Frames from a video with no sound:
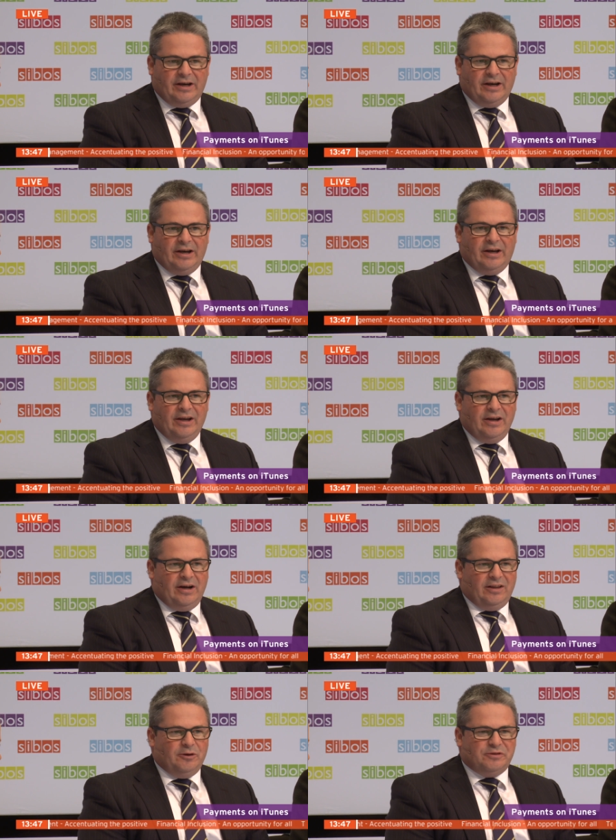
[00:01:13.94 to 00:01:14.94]
uh,
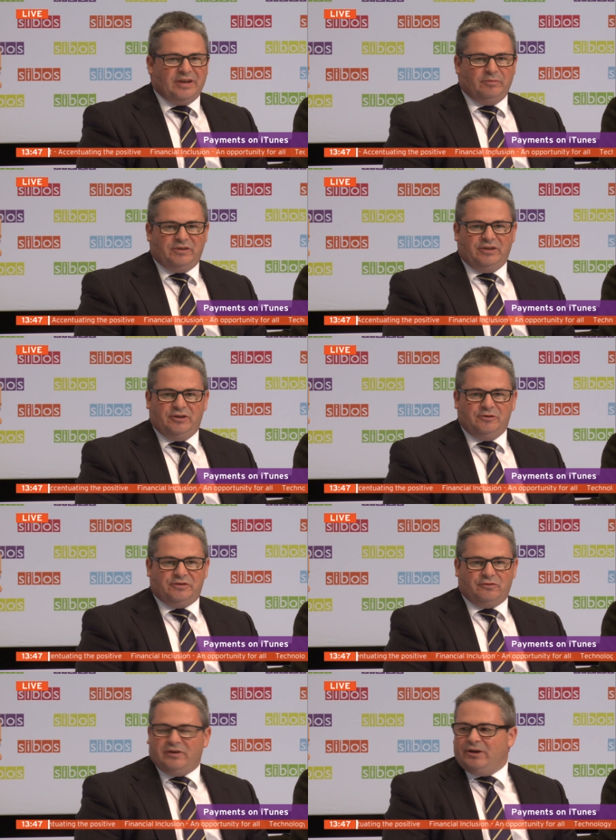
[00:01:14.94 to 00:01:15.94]
allows them to
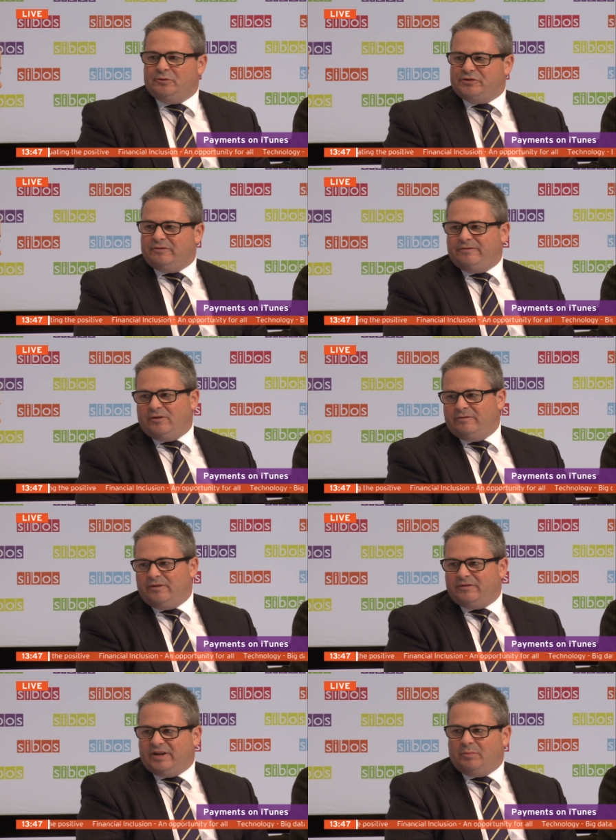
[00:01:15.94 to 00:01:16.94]
use the rails of,
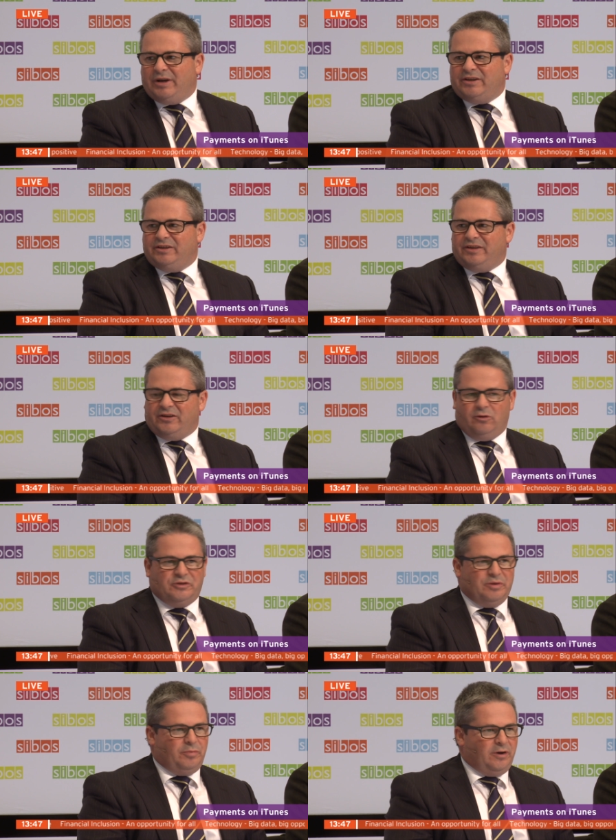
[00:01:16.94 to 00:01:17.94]
of, of, kind of banking
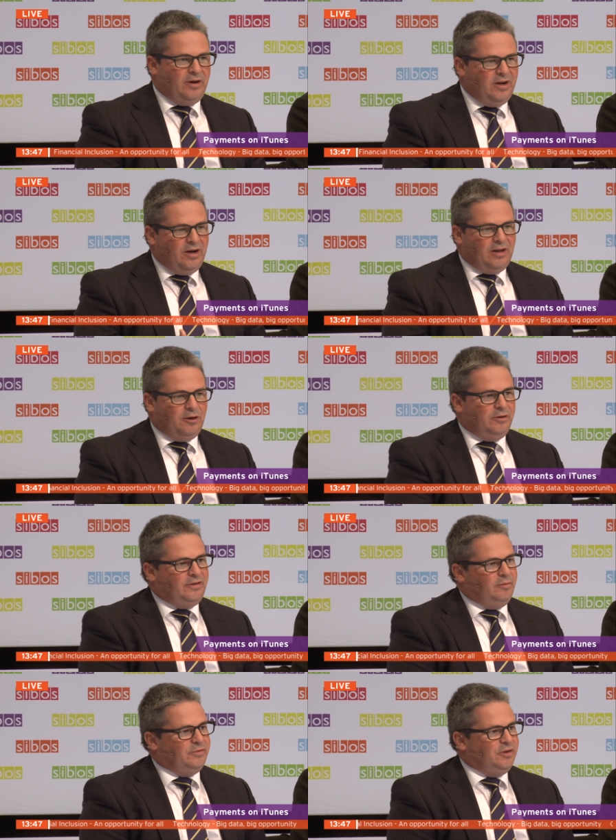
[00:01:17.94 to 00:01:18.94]
technology, but
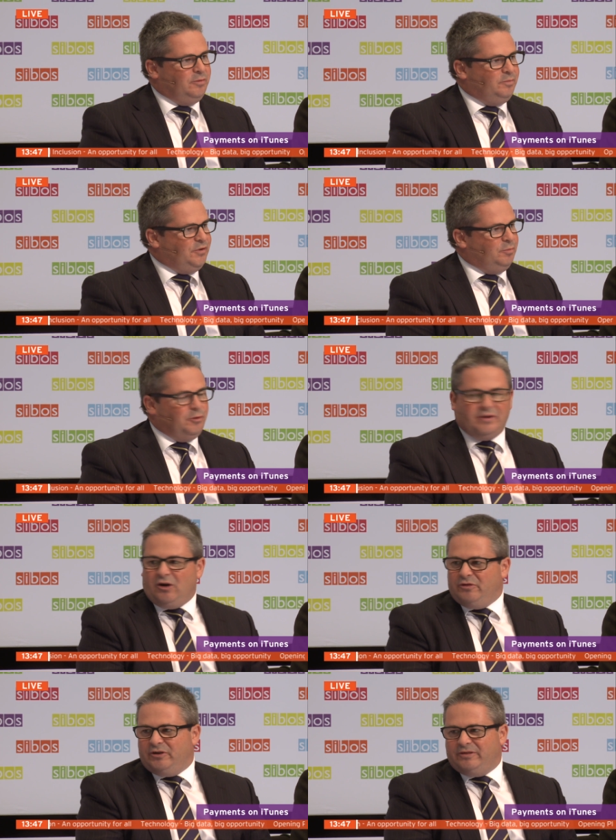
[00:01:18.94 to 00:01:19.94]
allow them to, to put
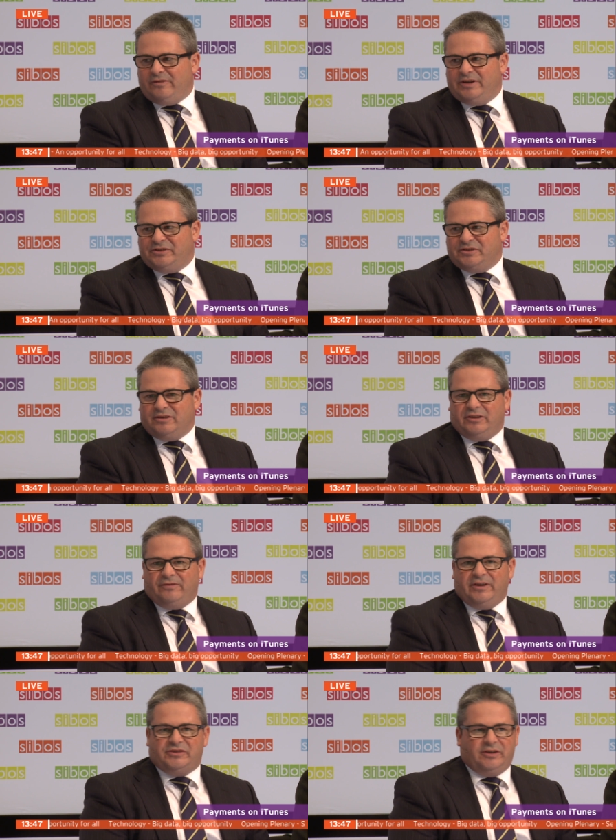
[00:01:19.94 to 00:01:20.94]
that on their devices. And
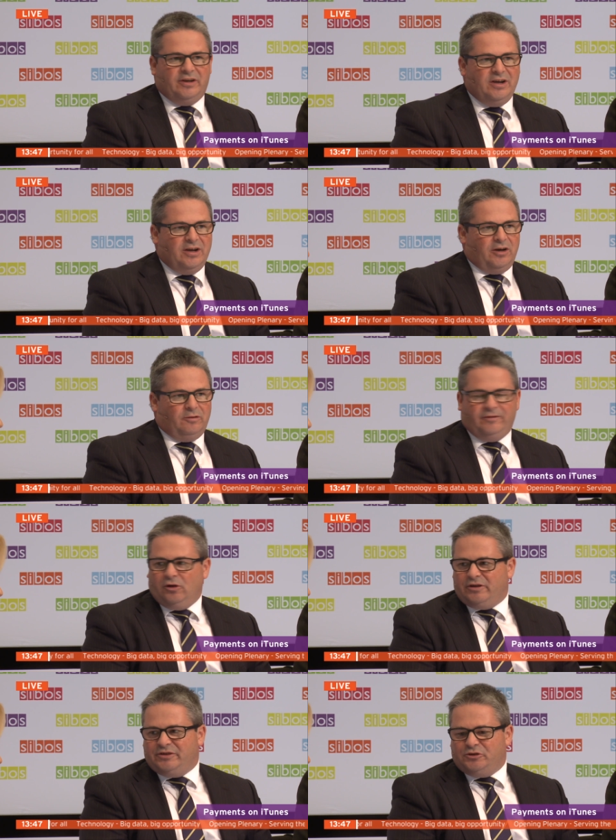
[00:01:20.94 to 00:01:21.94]
let's face it, an
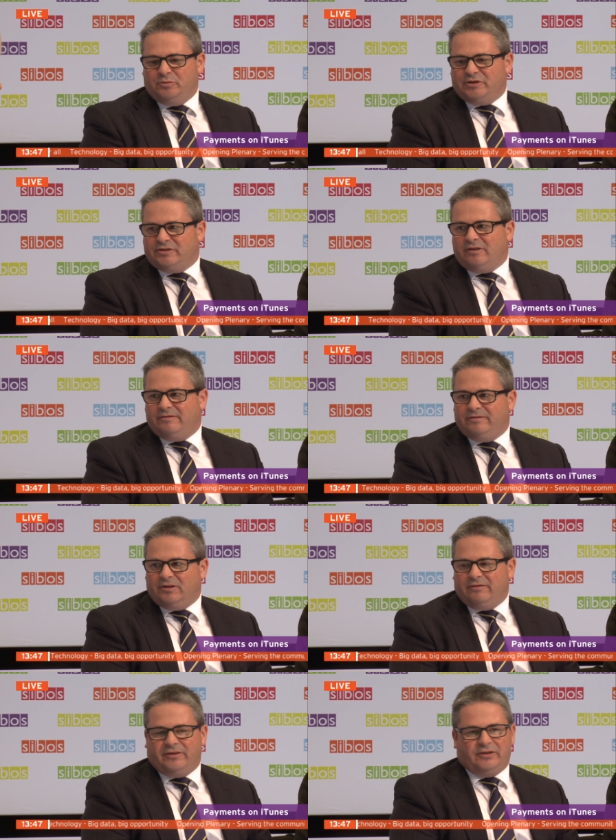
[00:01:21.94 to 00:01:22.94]
awful lot of consumers love,
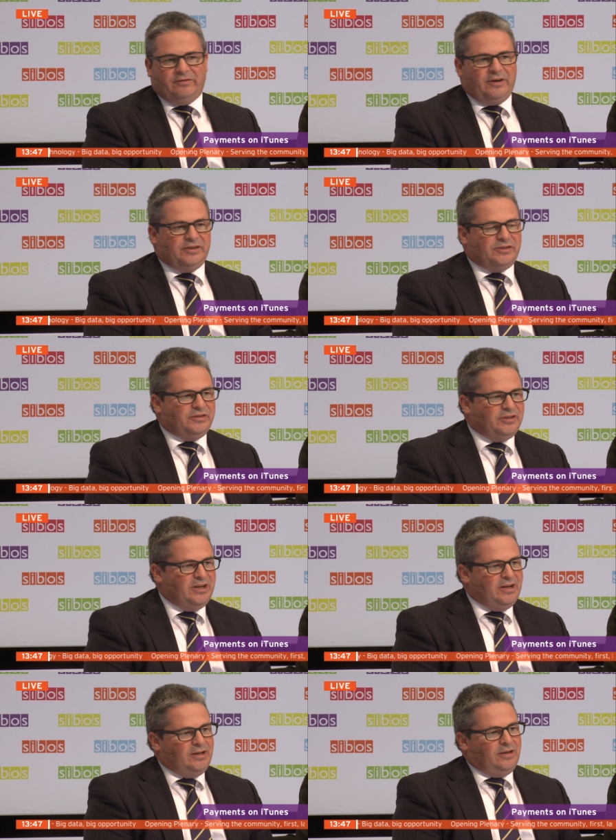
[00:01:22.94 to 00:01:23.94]
love their devices.